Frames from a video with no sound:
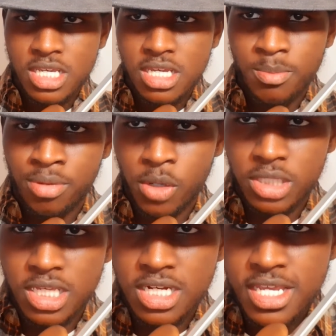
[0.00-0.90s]

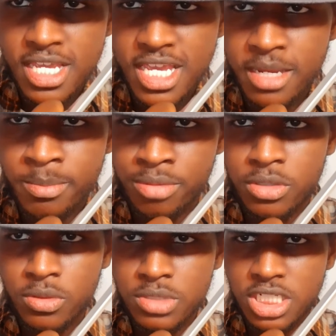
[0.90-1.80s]
broken and
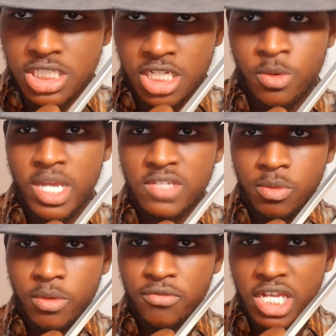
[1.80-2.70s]
bruised is a graceful
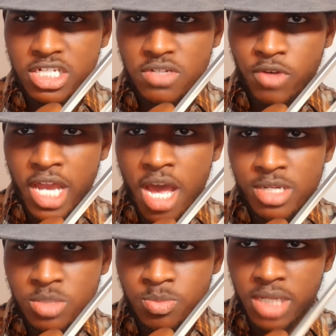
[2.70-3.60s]
reflection for how
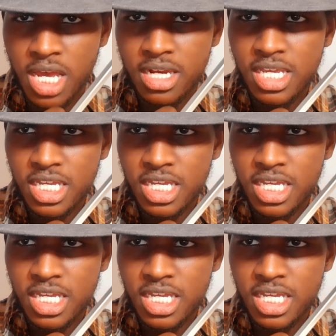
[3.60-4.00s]
much blood